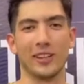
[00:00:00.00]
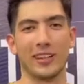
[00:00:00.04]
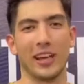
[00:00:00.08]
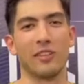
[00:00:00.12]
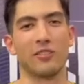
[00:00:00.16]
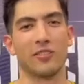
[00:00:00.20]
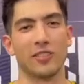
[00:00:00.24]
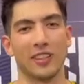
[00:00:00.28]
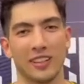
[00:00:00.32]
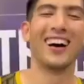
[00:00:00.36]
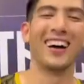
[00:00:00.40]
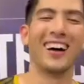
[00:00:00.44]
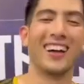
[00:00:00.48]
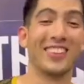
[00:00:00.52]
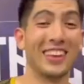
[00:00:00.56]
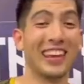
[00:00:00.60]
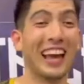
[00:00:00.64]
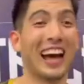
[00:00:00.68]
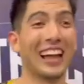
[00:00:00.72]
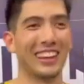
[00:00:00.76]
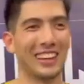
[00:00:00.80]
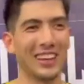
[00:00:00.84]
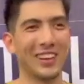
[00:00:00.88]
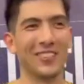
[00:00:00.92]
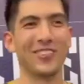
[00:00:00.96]
definitely. Uh, the
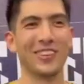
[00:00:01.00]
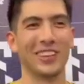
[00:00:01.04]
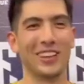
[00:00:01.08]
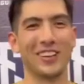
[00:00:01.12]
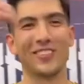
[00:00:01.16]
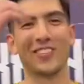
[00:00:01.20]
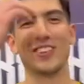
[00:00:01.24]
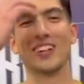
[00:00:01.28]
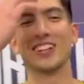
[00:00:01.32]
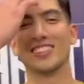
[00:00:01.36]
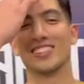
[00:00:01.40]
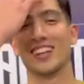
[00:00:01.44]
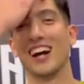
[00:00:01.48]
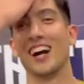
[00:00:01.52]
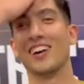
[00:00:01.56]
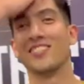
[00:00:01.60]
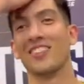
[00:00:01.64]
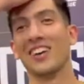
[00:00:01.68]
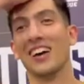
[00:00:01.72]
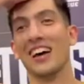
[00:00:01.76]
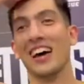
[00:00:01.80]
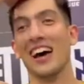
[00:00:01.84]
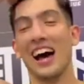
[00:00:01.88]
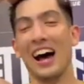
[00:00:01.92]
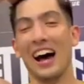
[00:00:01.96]
alley-oop in the first half?
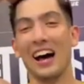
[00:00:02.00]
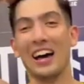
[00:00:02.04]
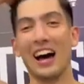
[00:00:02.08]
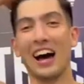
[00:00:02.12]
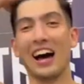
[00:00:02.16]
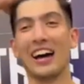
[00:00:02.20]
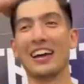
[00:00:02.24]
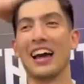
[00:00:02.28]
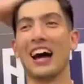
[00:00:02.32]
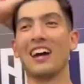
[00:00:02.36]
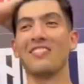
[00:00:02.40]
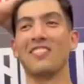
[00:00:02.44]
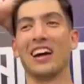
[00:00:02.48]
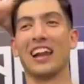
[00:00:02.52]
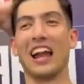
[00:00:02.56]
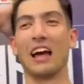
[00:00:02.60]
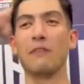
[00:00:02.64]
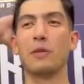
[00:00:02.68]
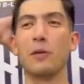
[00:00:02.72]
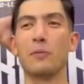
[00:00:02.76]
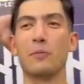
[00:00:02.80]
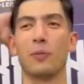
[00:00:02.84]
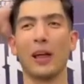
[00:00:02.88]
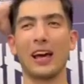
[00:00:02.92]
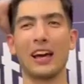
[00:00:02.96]
Yeah. yeah. Yeah, man, I've
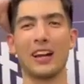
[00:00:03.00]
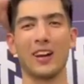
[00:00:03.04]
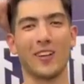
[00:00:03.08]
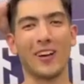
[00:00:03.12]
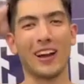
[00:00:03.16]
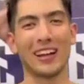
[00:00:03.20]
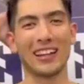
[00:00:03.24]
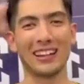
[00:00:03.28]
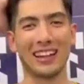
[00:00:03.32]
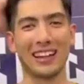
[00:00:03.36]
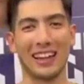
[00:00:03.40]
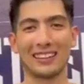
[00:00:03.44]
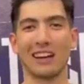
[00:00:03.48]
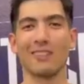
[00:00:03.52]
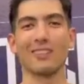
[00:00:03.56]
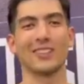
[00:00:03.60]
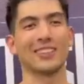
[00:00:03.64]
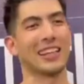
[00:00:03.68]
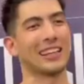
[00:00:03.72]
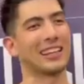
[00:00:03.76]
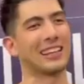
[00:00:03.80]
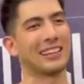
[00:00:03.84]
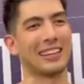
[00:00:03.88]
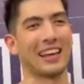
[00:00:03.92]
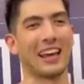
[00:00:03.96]
been playing already. Like, that was
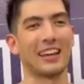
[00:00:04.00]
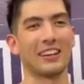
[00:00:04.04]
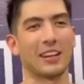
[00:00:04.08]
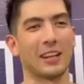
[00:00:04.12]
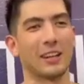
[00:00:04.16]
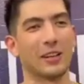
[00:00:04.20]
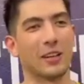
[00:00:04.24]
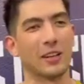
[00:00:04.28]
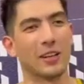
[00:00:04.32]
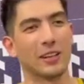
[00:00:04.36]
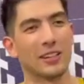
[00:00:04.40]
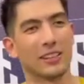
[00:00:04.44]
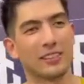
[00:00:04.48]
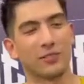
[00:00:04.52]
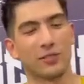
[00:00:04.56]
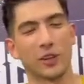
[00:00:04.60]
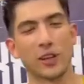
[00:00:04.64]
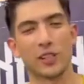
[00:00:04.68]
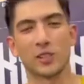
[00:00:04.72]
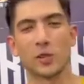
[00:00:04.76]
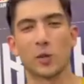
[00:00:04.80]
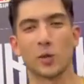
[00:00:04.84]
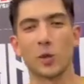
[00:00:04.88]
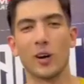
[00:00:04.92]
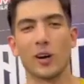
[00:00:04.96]
like at the end of the
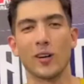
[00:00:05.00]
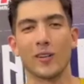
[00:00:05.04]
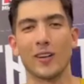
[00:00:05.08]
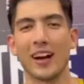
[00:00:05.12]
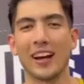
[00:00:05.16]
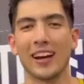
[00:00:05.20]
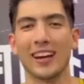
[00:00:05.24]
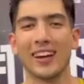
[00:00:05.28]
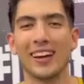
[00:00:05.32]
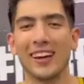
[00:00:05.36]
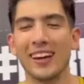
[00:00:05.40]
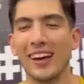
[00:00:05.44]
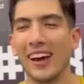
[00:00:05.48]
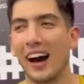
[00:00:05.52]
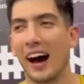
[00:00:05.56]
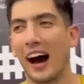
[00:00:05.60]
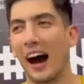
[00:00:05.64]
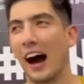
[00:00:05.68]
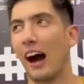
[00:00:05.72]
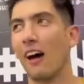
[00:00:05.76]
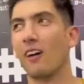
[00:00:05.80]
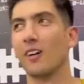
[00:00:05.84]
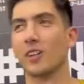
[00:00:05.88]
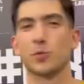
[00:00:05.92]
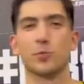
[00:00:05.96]
first quarter, right?
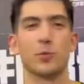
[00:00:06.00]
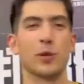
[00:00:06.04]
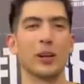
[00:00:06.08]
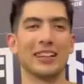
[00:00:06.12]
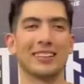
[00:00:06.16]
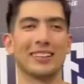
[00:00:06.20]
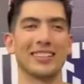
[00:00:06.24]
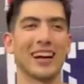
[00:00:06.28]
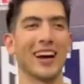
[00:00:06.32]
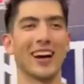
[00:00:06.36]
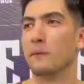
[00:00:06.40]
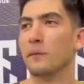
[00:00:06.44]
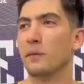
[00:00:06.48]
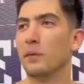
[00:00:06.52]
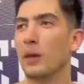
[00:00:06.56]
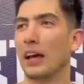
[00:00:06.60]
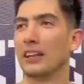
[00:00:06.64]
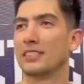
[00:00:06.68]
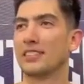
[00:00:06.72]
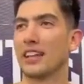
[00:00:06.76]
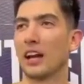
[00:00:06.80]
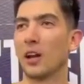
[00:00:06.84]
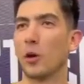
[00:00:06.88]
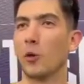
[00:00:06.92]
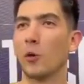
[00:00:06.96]
I was pretty tired. It's
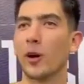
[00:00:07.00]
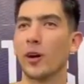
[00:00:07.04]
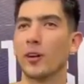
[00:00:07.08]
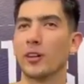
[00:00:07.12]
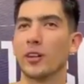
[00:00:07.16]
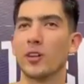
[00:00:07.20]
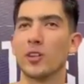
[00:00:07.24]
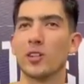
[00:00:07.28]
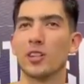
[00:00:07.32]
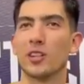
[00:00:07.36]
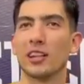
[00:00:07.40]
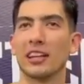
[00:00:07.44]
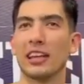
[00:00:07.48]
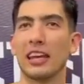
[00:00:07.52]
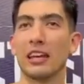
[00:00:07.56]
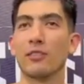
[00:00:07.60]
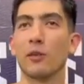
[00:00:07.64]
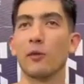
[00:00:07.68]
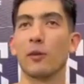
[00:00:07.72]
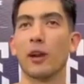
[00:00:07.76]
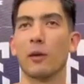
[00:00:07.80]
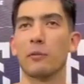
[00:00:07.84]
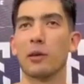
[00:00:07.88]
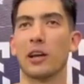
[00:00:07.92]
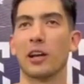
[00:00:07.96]
kind of weird. Usually, even
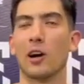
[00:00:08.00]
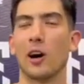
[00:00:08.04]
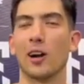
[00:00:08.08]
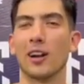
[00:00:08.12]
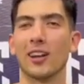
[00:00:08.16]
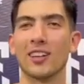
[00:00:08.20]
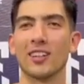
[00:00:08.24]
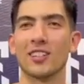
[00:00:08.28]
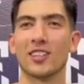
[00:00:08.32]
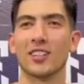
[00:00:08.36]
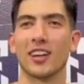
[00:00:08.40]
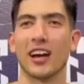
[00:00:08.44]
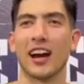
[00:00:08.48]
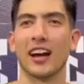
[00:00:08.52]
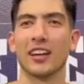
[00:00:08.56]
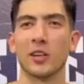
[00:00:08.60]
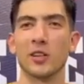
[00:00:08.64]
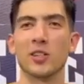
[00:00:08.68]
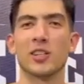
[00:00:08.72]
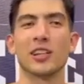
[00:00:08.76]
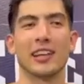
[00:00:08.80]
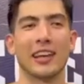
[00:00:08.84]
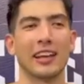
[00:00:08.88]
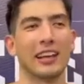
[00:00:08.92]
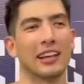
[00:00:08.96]
when I'm in college, I
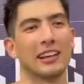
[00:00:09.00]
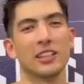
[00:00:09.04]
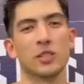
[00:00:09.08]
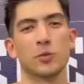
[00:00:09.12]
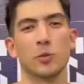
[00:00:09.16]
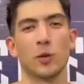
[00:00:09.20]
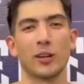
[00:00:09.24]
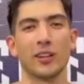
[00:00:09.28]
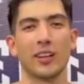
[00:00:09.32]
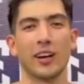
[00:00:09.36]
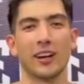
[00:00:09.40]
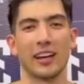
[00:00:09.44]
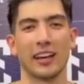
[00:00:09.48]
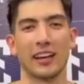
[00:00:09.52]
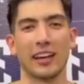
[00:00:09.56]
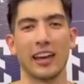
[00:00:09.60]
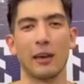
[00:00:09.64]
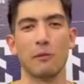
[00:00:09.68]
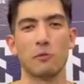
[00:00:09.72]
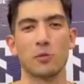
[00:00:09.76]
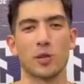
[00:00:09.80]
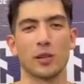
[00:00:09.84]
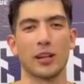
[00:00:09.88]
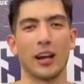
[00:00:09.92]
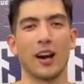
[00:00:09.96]
usually get at least one dunk a
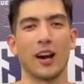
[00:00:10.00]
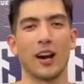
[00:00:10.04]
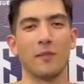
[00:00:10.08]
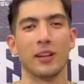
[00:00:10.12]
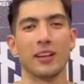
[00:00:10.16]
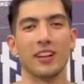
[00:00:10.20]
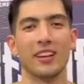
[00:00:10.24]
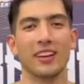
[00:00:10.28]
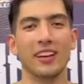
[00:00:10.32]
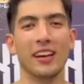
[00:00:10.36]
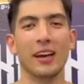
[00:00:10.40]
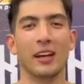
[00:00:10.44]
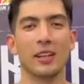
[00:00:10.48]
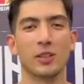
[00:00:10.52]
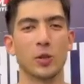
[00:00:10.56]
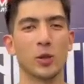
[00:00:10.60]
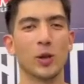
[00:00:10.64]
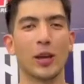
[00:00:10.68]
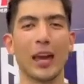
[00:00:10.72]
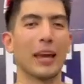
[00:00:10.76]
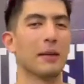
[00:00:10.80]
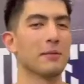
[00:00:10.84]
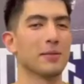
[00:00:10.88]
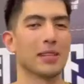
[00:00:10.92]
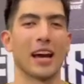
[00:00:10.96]
game, so now I've been two
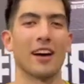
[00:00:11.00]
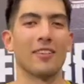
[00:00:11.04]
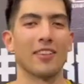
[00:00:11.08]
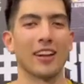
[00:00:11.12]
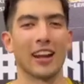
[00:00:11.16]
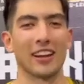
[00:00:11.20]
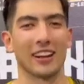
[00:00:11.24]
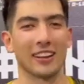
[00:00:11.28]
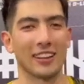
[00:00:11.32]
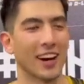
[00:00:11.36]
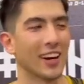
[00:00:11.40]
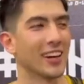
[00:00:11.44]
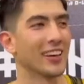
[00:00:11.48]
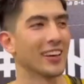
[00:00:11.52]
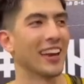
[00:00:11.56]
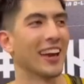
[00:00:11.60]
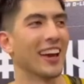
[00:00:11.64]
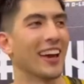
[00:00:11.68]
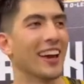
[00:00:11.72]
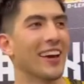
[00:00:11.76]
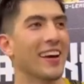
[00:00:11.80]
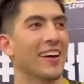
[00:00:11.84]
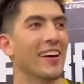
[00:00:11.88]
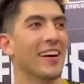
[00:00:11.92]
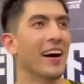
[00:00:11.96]
games I haven't had a dunk yet,
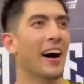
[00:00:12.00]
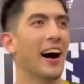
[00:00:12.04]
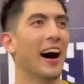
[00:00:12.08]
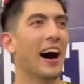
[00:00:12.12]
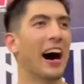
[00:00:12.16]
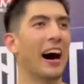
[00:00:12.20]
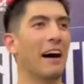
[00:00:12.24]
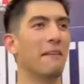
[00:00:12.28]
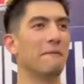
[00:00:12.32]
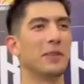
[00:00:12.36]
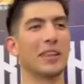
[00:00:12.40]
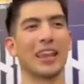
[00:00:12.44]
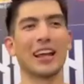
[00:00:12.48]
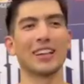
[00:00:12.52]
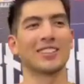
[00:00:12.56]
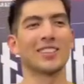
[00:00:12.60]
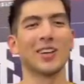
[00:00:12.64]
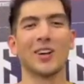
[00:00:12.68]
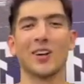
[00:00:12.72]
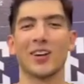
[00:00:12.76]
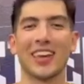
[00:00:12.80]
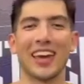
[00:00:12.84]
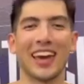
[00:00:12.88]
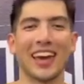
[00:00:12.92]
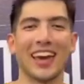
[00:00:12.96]
yeah. um, but that's
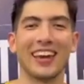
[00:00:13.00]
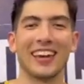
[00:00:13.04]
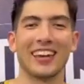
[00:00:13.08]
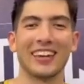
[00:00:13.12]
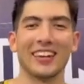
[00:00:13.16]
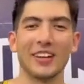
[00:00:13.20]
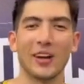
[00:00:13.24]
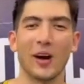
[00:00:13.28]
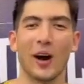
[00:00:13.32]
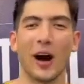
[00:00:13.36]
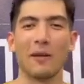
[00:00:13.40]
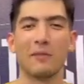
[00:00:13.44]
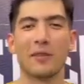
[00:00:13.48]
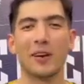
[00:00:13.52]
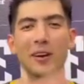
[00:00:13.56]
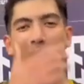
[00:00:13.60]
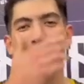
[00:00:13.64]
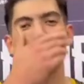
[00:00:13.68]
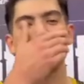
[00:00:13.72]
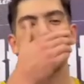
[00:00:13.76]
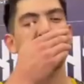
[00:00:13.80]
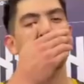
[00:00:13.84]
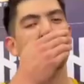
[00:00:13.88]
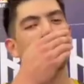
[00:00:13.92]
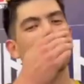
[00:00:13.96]
okay. You know, I'm here to,
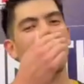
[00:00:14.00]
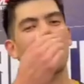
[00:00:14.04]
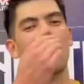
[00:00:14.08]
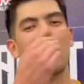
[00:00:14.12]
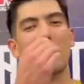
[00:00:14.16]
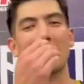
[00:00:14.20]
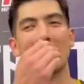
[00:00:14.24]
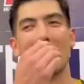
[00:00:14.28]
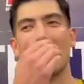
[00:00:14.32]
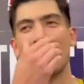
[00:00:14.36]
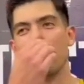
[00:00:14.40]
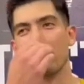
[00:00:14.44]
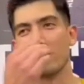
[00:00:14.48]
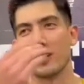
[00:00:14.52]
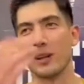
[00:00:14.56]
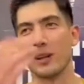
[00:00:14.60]
to win games.